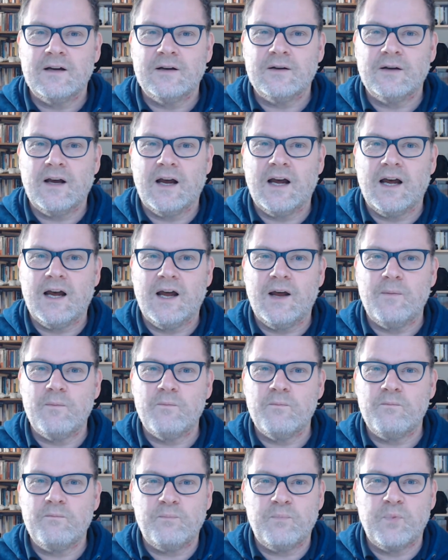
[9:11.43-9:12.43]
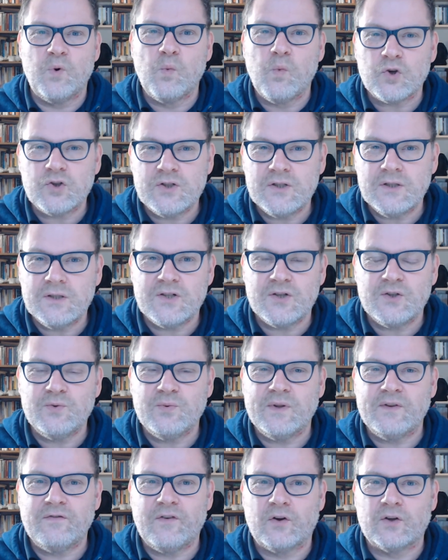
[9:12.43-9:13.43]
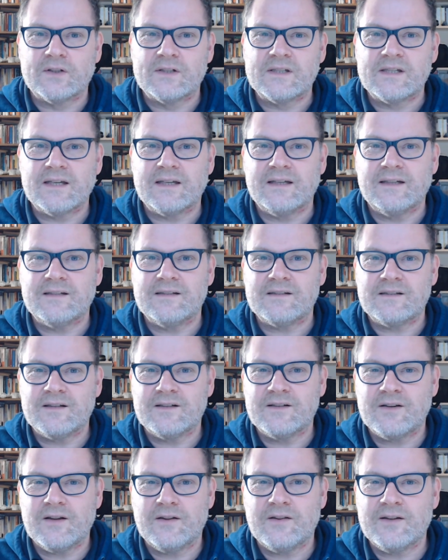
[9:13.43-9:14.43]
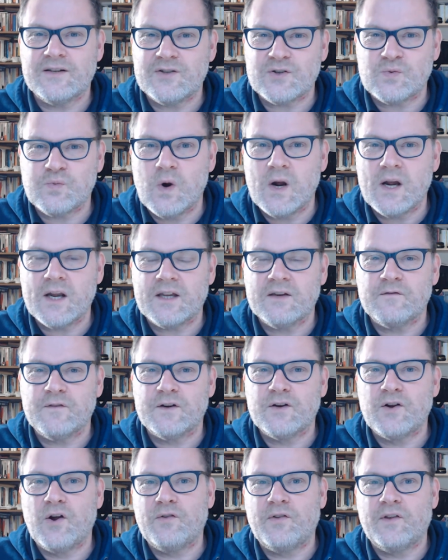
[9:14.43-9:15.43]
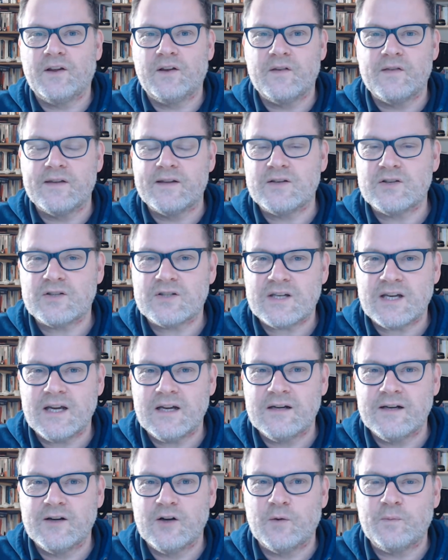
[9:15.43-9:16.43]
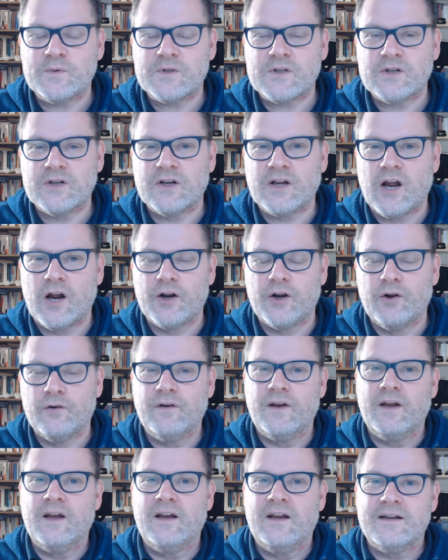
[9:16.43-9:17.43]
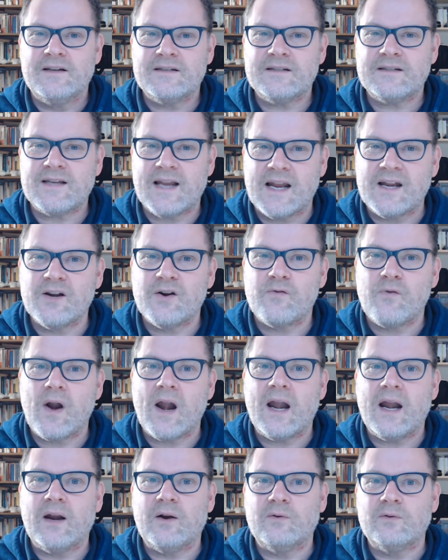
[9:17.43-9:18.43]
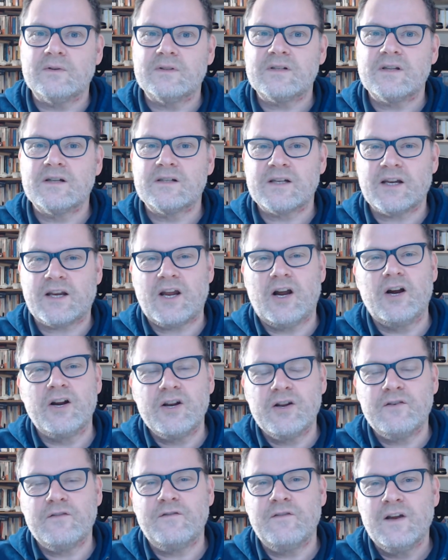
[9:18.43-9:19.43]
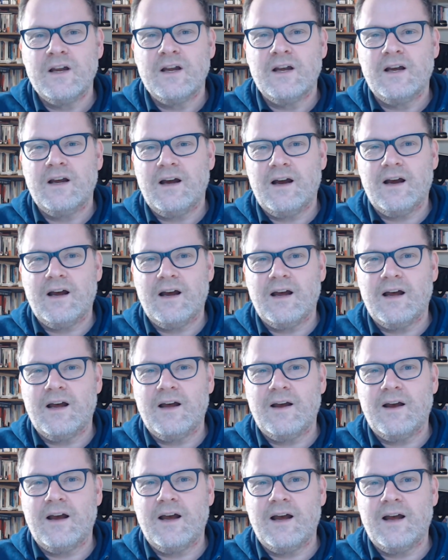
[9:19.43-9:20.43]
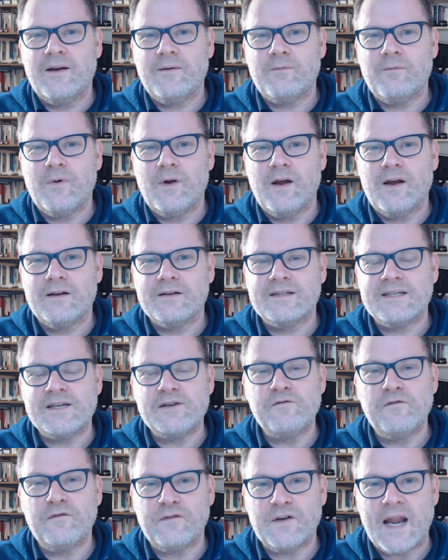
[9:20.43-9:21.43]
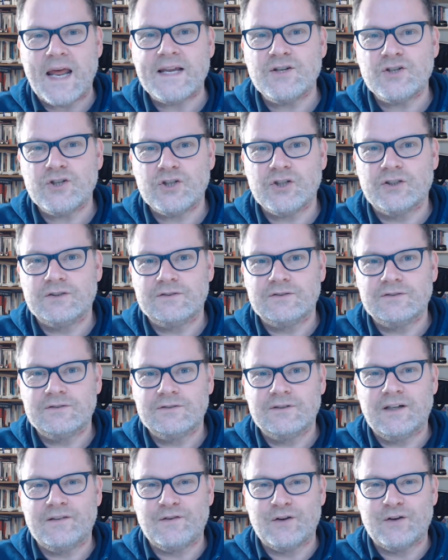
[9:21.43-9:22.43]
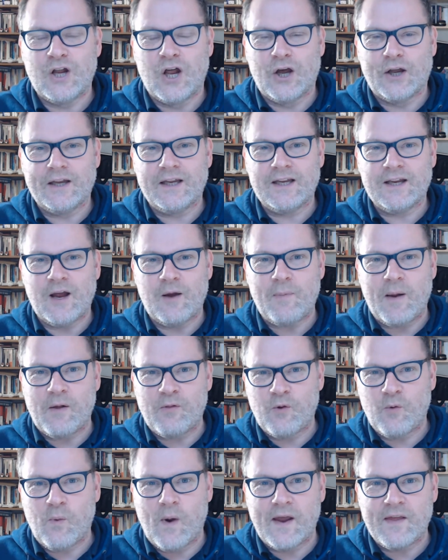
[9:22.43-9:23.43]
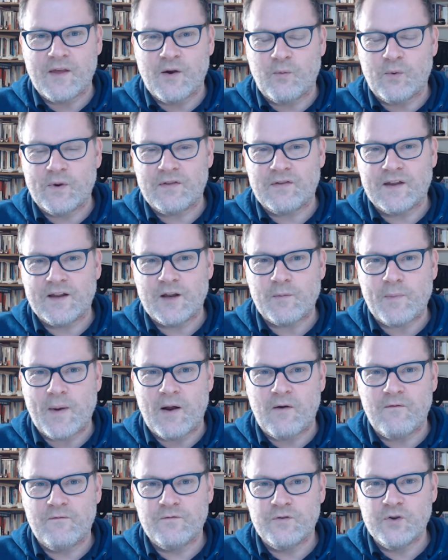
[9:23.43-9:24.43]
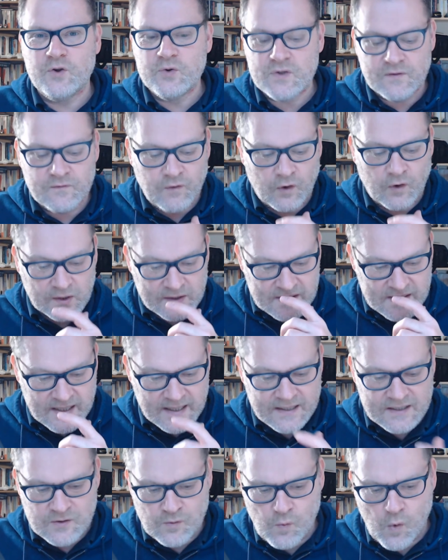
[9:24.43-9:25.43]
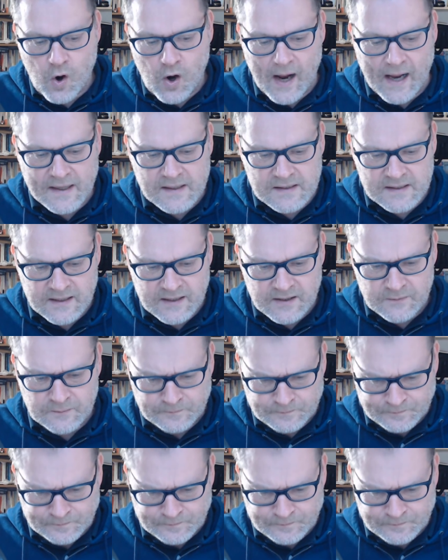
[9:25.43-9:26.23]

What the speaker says: But what do you do with volunteers? Are they just working for nothing? Are they just turning up to kind of stand around? There's a kind of a deflation, if you like, about the way that we think about using volunteers. And what Andy and